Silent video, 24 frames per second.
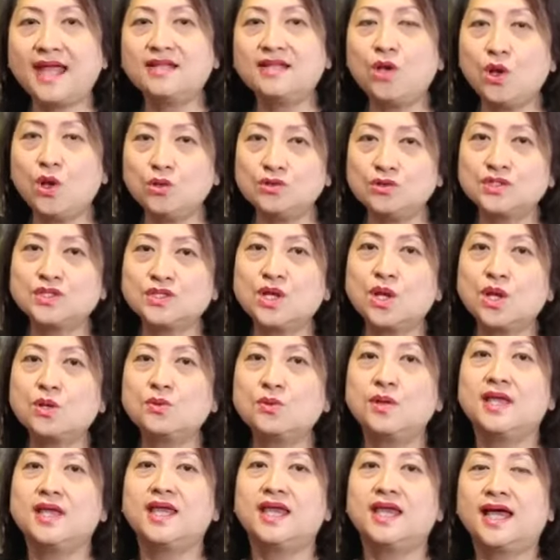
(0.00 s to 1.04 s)
And
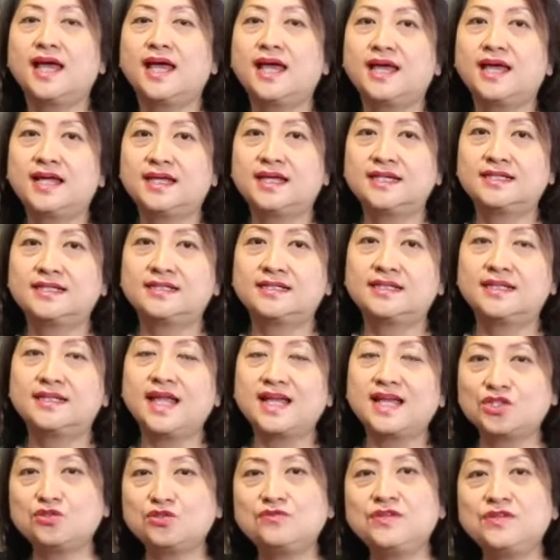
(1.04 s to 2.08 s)
also, the
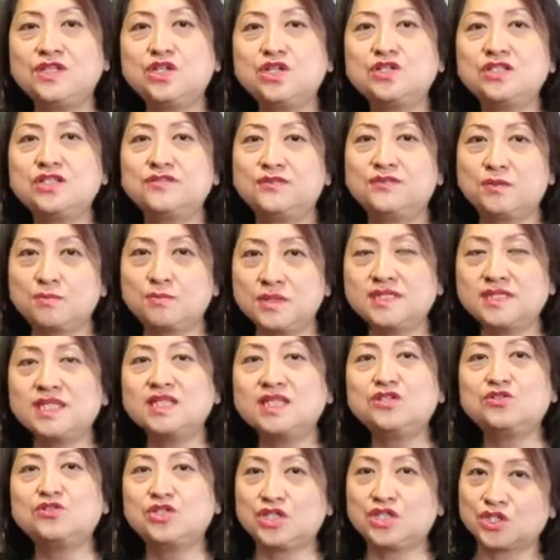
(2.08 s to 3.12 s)
last 2 videos, if you
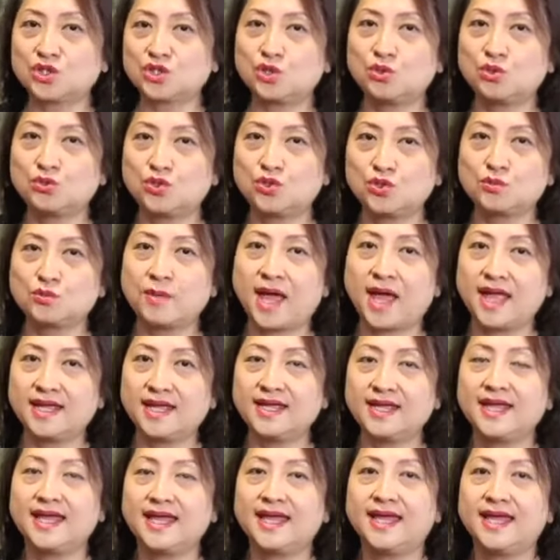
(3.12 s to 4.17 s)
miss it, you just go to
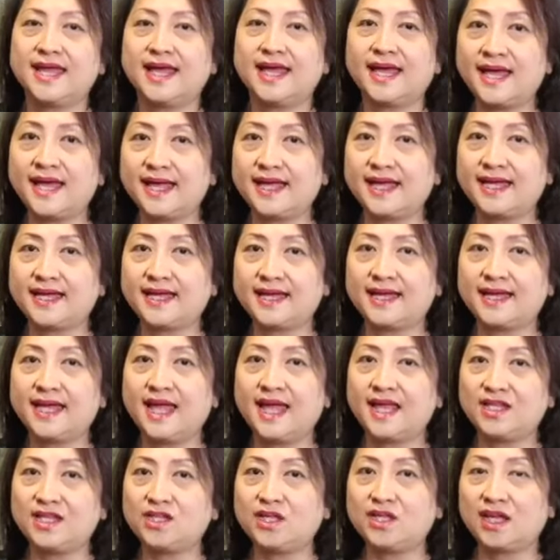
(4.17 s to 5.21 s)
my
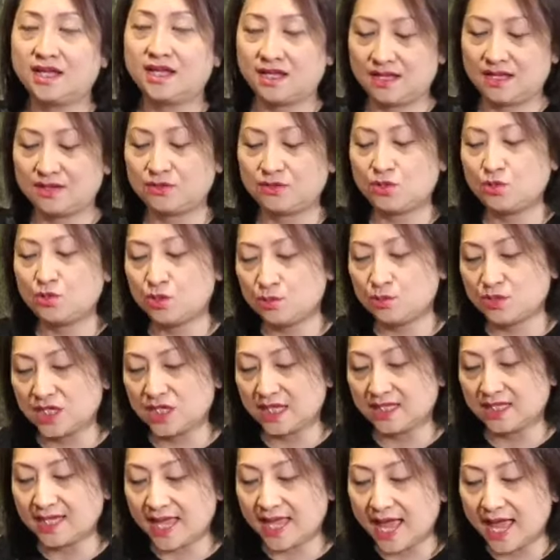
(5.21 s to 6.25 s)
YouTube
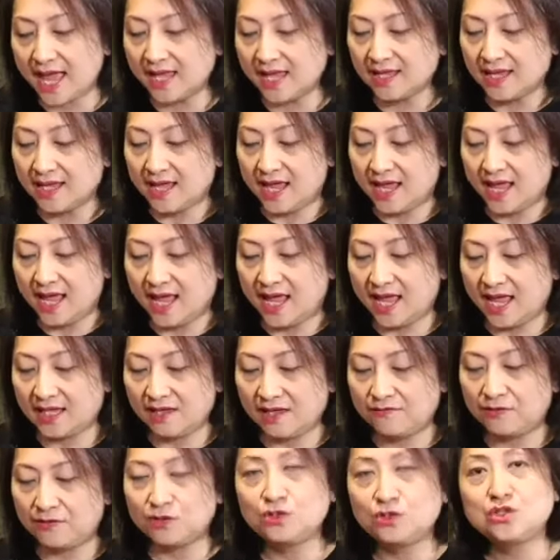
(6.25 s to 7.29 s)
channel, yeah.
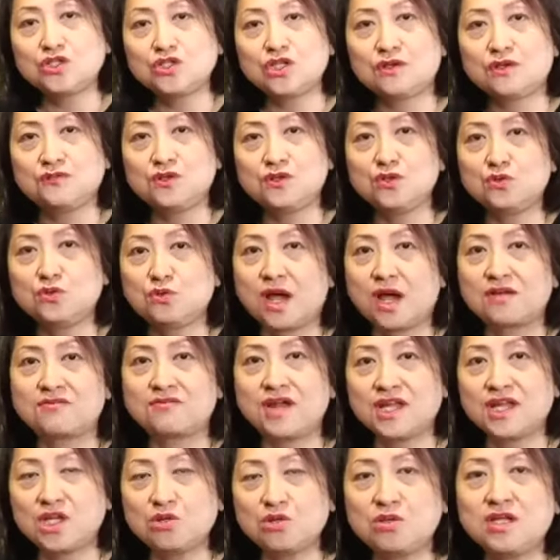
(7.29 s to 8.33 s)
And then for those of you who
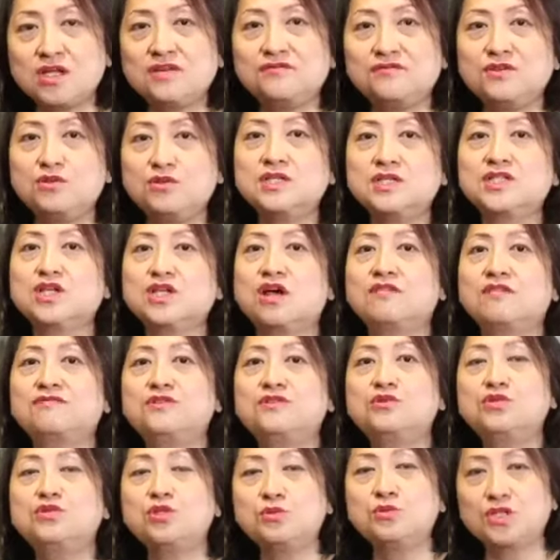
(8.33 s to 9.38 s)
are regular viewers
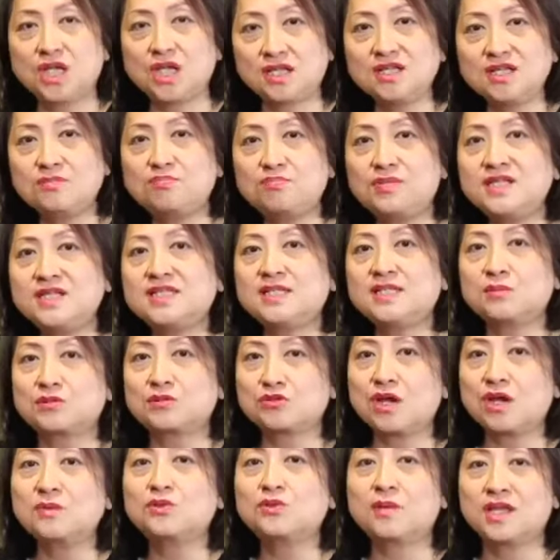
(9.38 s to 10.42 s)
of YouTube channel, please
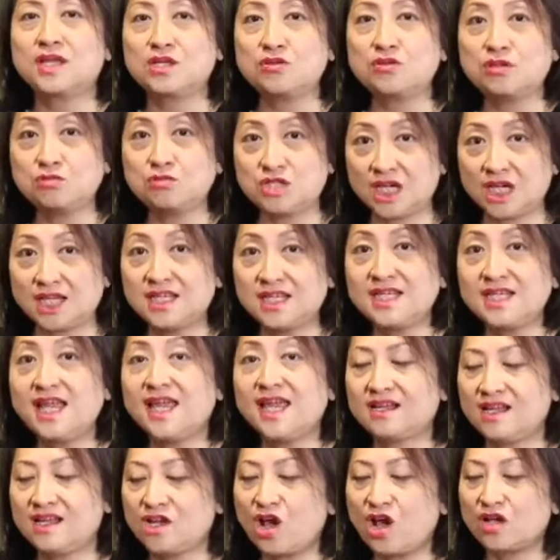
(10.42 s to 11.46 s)
subscribe to my YouTube channel
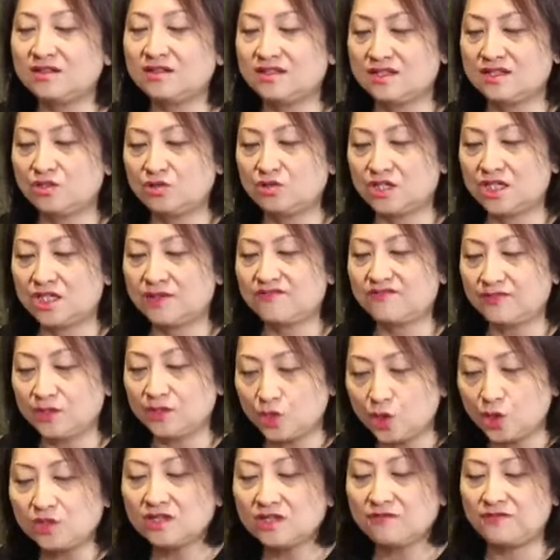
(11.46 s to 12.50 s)
and click on the
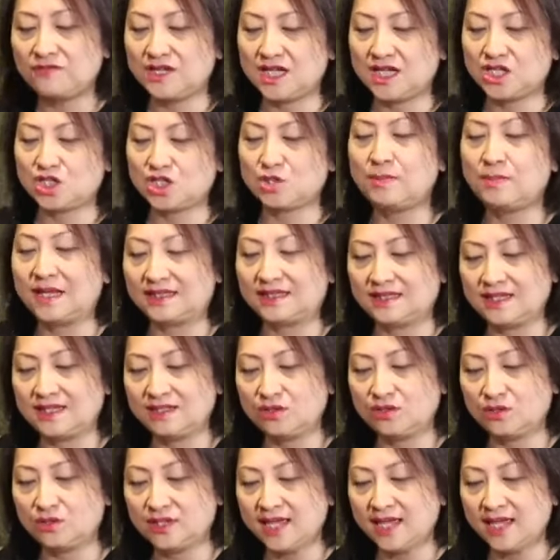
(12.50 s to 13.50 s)
notification button.